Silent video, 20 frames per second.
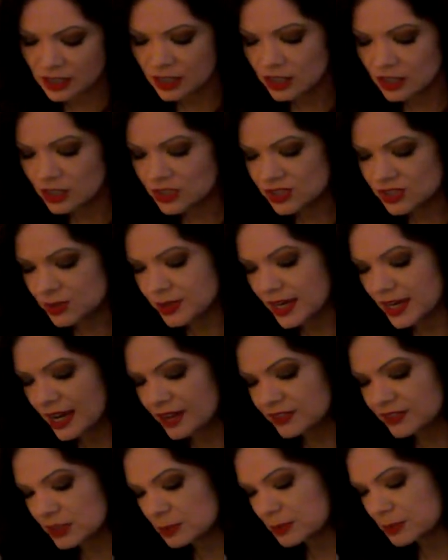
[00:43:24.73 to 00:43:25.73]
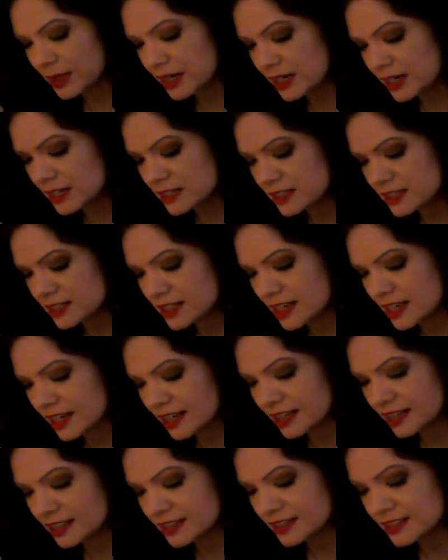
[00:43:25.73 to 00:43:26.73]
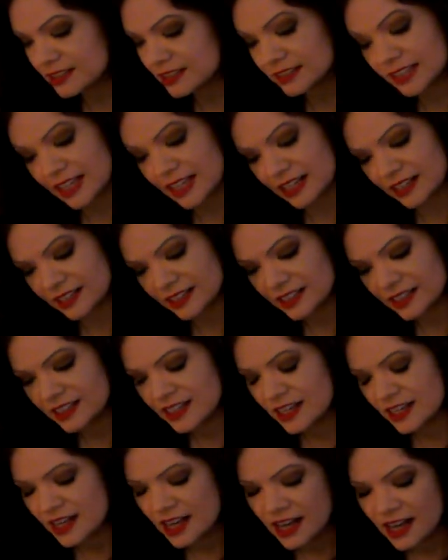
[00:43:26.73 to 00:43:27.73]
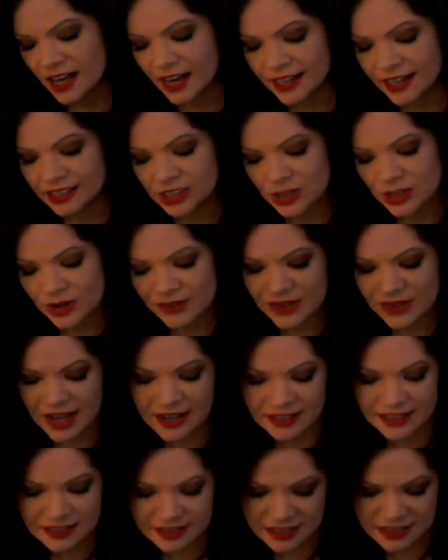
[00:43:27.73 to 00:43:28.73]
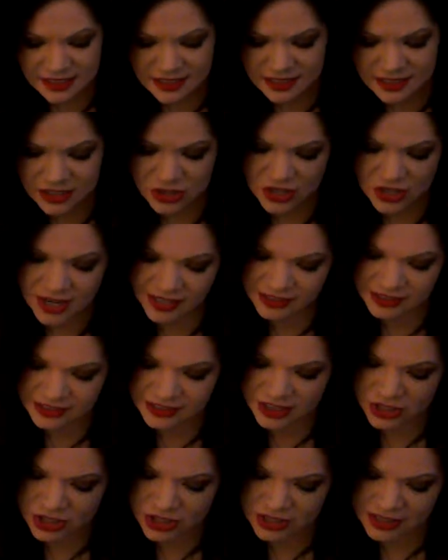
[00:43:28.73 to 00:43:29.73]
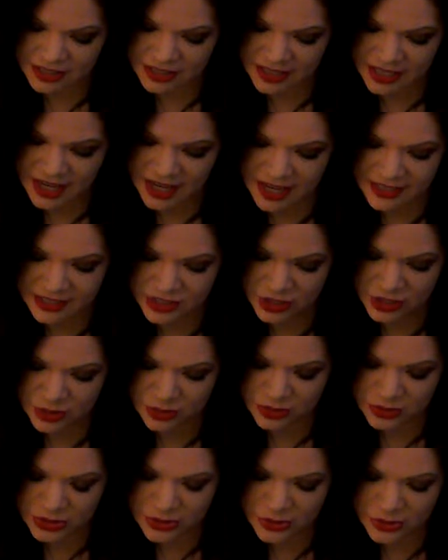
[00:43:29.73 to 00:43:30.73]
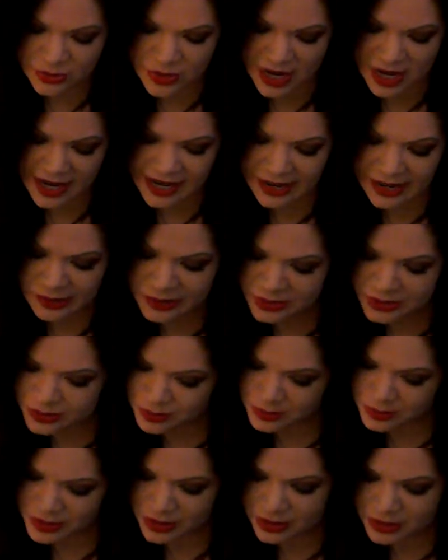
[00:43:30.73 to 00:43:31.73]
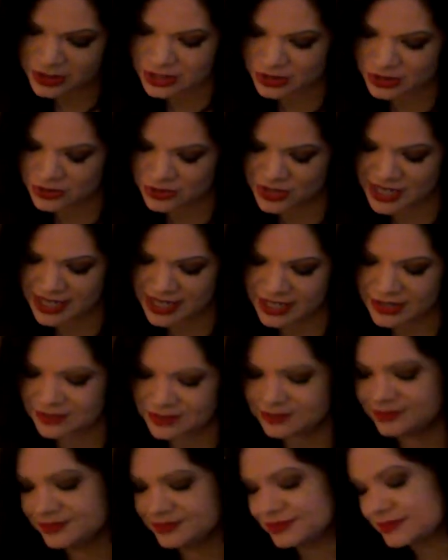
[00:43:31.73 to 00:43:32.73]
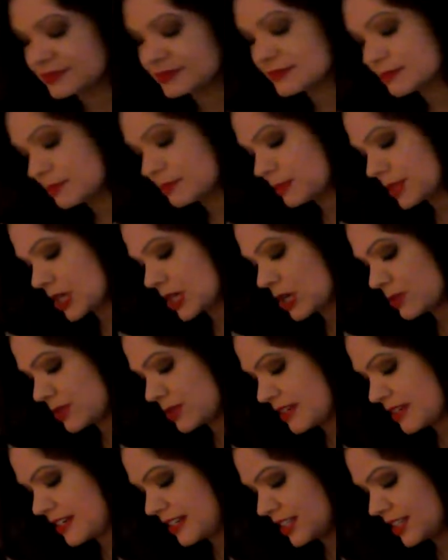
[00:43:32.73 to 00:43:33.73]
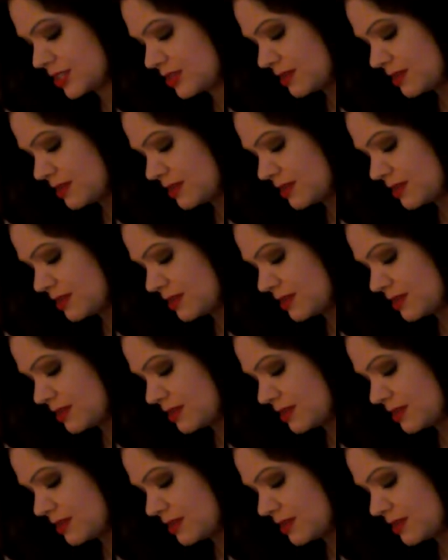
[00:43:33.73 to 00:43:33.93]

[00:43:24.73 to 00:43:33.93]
So we have embarrassed and letter. I know I've acted childishly. I don't know how to approach you now, but I'll be writing you a